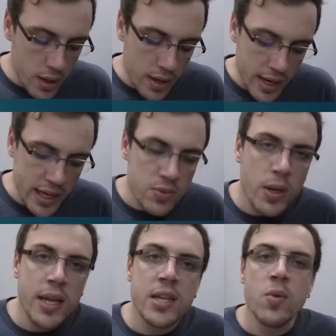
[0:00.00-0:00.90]
The next
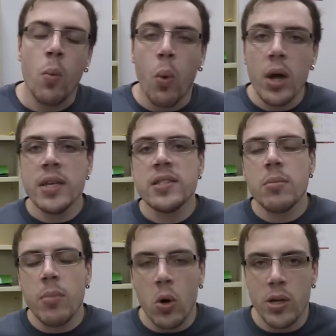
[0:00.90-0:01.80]
one is, what is the
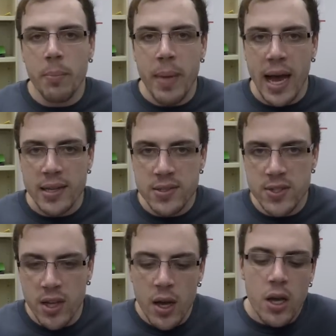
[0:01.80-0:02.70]
molar
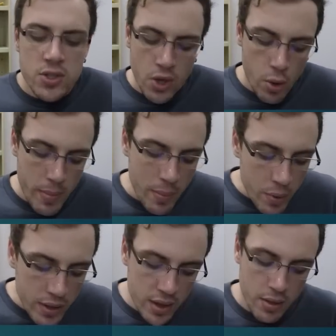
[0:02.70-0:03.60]
mass? So
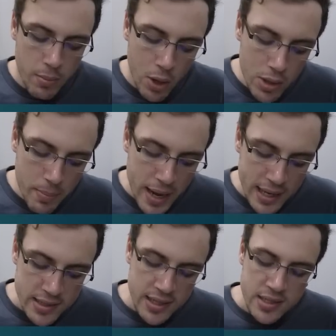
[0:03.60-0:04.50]
remembering that the molar
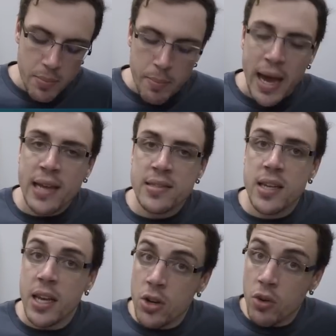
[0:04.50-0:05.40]
mass is the mass
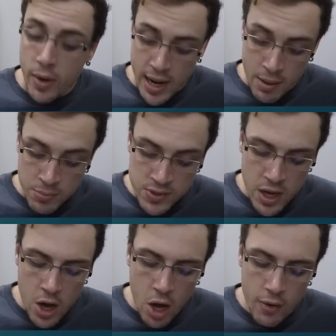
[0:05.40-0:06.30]
in grams
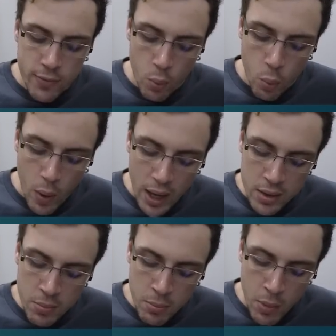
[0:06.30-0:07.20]
for
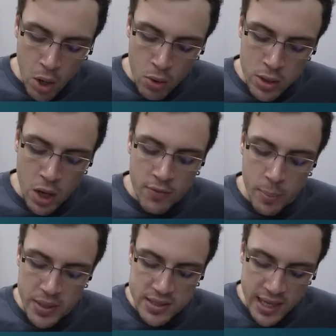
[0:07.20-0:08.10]
1 mole of a
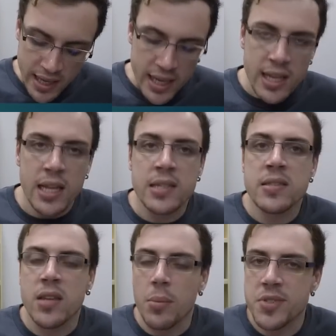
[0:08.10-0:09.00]
particular
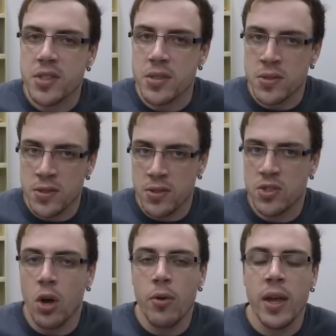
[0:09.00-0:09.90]
substance.
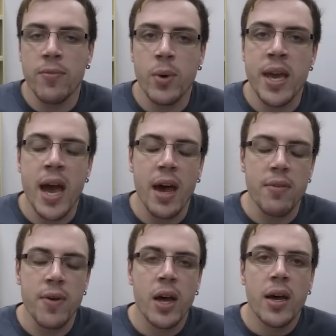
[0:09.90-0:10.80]
So if we
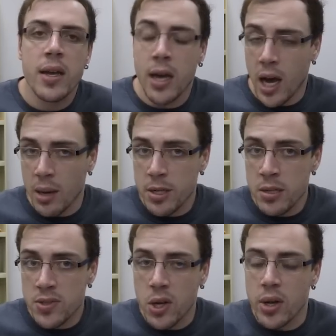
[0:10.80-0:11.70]
have
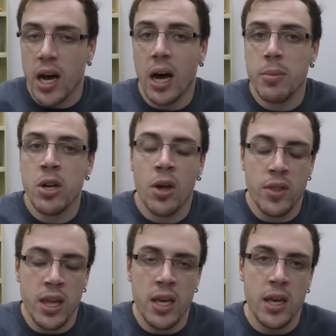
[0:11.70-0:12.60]
carbon, so carbon
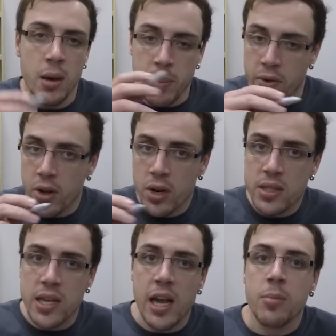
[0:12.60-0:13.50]
on the
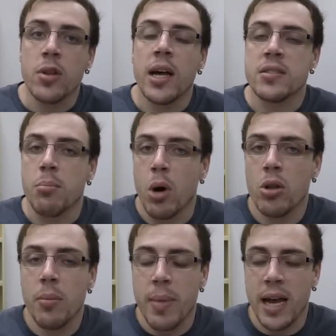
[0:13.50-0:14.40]
periodic table has a
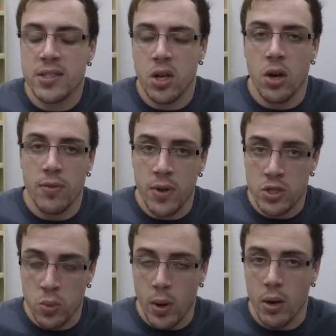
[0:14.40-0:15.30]
molar mass of
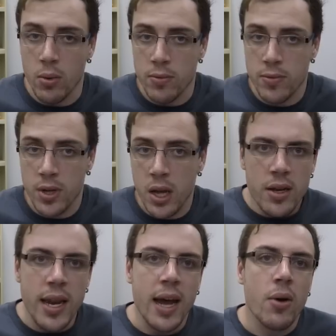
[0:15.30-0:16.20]
12.
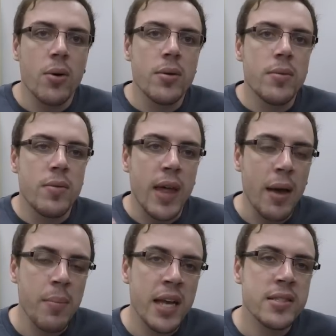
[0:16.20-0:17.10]
Now,
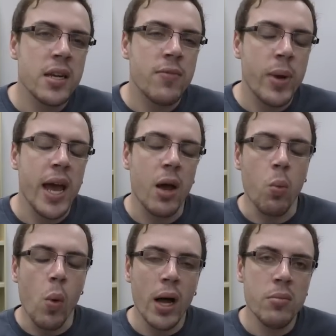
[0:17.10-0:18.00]
that means that if we had
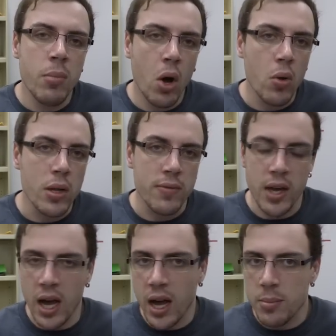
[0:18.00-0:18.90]
1 mole of
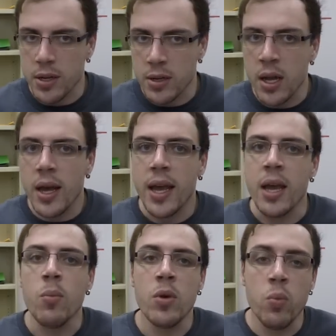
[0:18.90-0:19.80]
carbon,
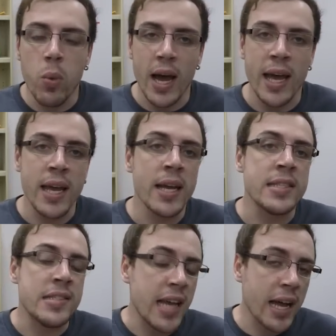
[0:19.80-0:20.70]
it would weigh
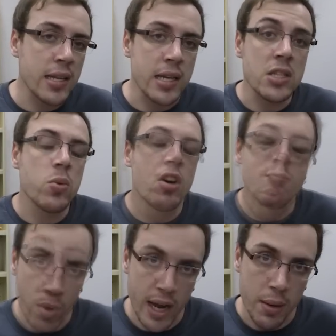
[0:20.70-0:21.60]
exactly 12
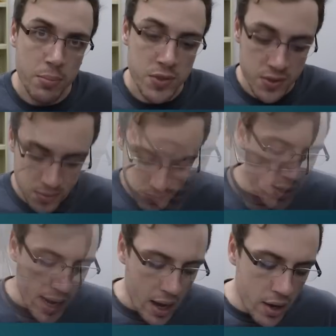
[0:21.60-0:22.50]
grams.
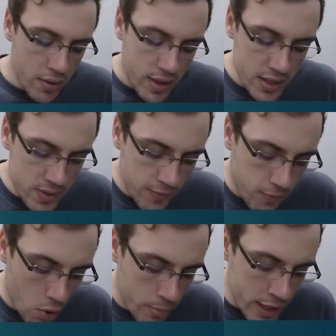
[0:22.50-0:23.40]
Now, this
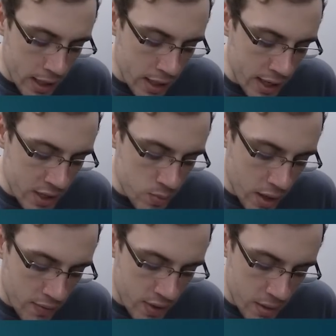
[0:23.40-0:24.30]
formula is
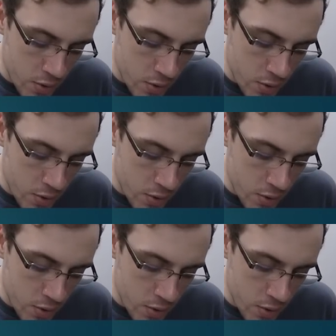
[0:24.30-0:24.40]
one of the